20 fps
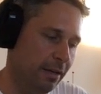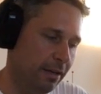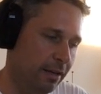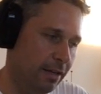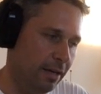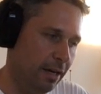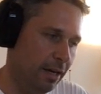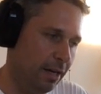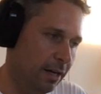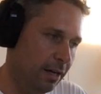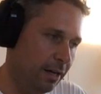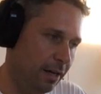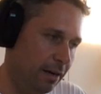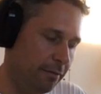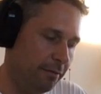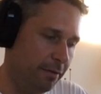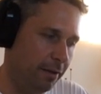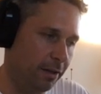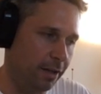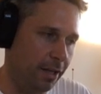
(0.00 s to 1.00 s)
I
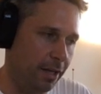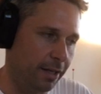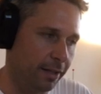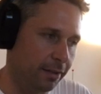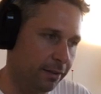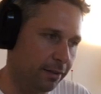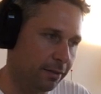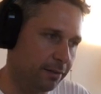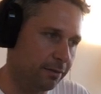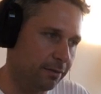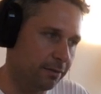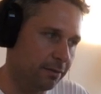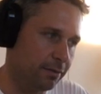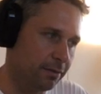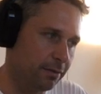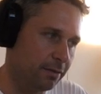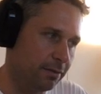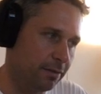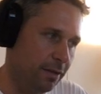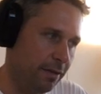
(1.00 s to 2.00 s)
felt like
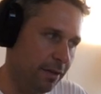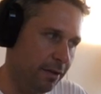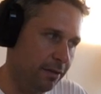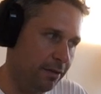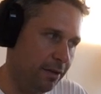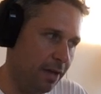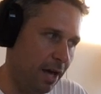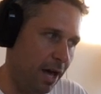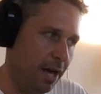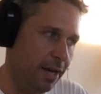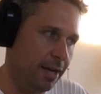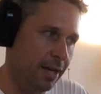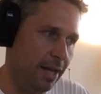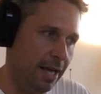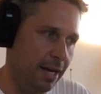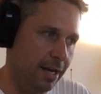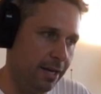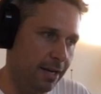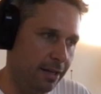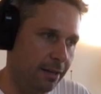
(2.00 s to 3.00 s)
the not
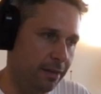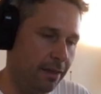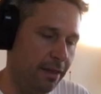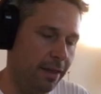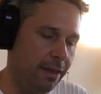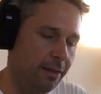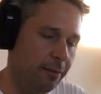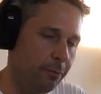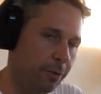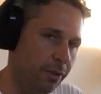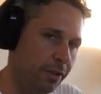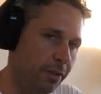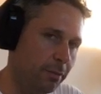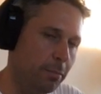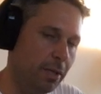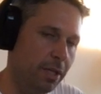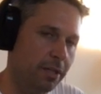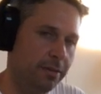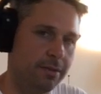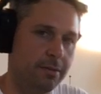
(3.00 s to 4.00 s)
editing thing really
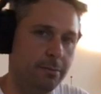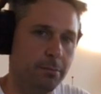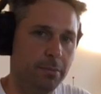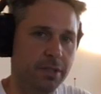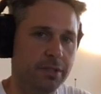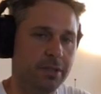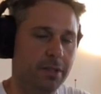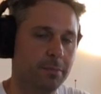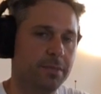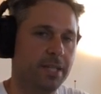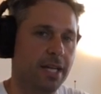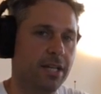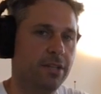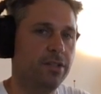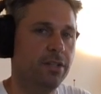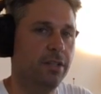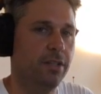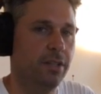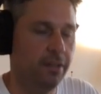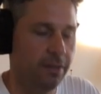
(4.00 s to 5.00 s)
built up
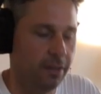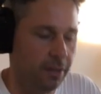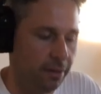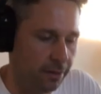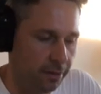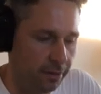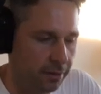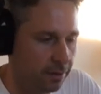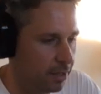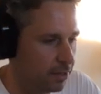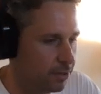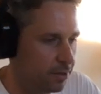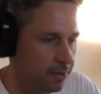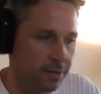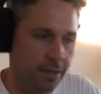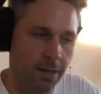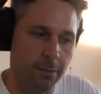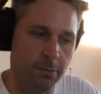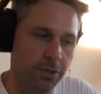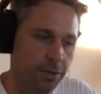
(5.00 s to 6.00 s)
tension, and then I just
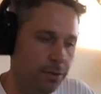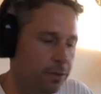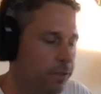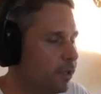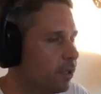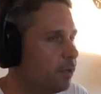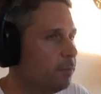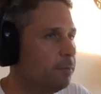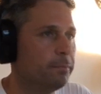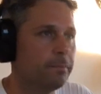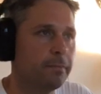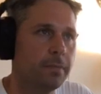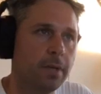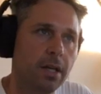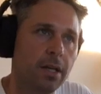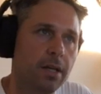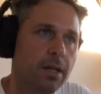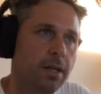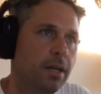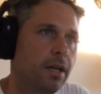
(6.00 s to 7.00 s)
kept shooting them.
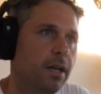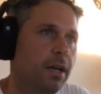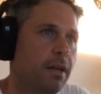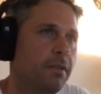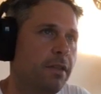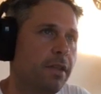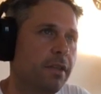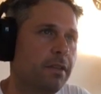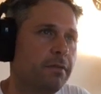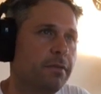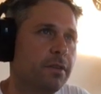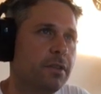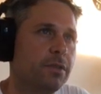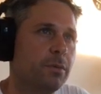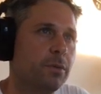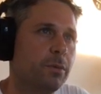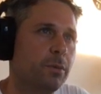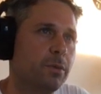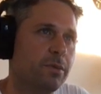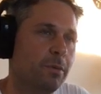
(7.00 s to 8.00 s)
I think the first
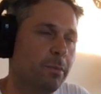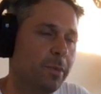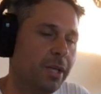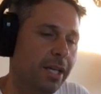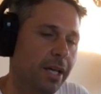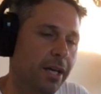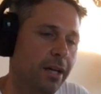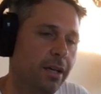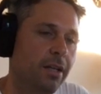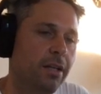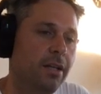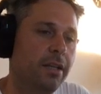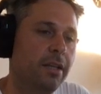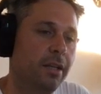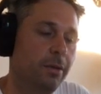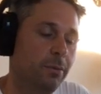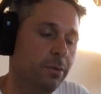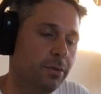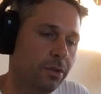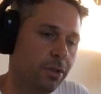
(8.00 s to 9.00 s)
one was a Miguel, and then
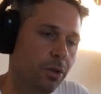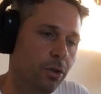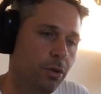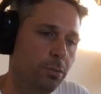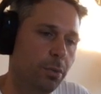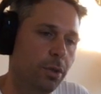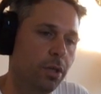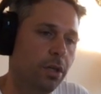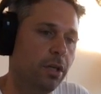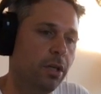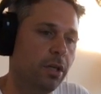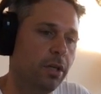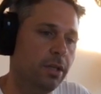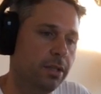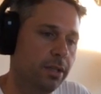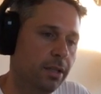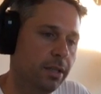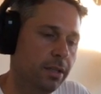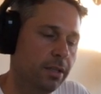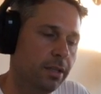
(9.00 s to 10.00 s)
it was a Cooper, and
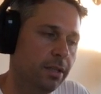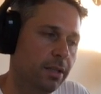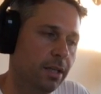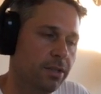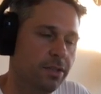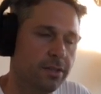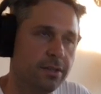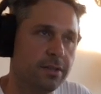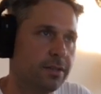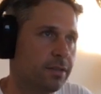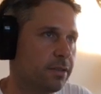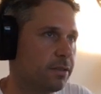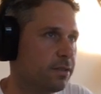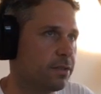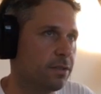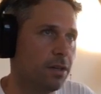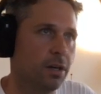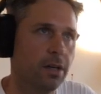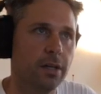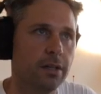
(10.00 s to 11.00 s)
then I just
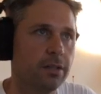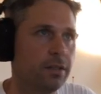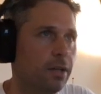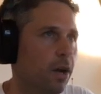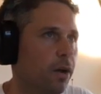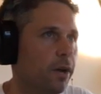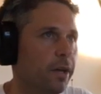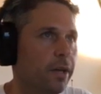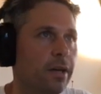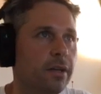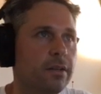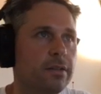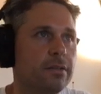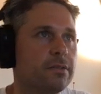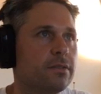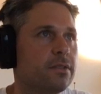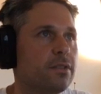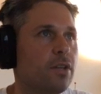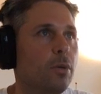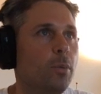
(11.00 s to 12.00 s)
started going
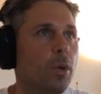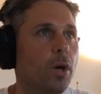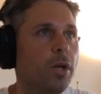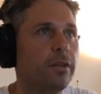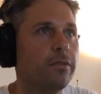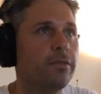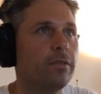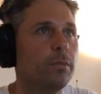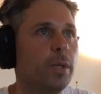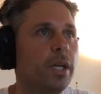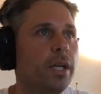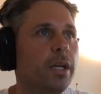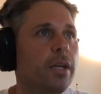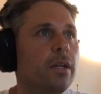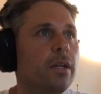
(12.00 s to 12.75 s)
snowballing from there.